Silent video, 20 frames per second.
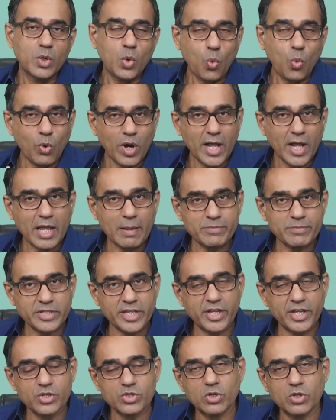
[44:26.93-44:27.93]
Why I'm
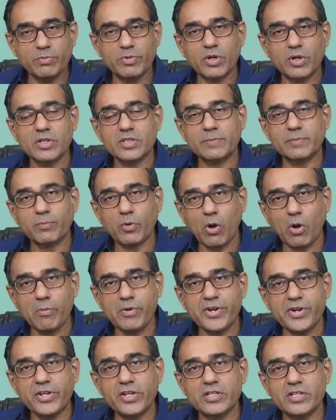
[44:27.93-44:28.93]
saying so? Because the
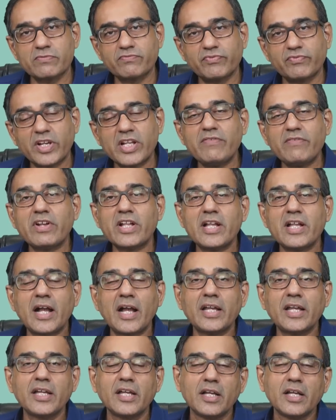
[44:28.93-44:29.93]
probability is very, very
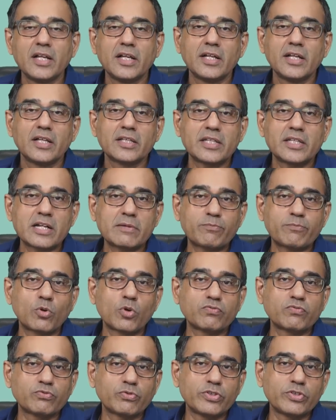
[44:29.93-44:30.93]
high that
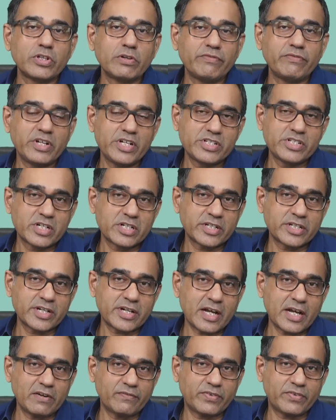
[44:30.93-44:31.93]
portfolio will generate
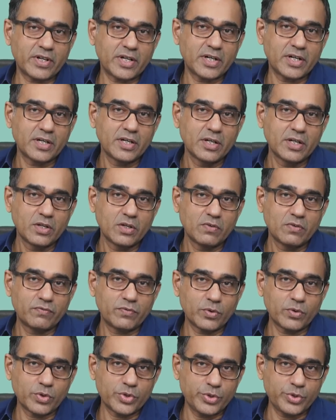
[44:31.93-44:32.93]
alpha
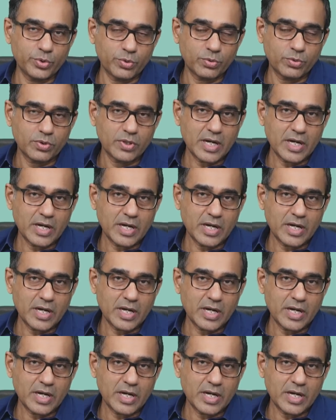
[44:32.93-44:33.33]
for you.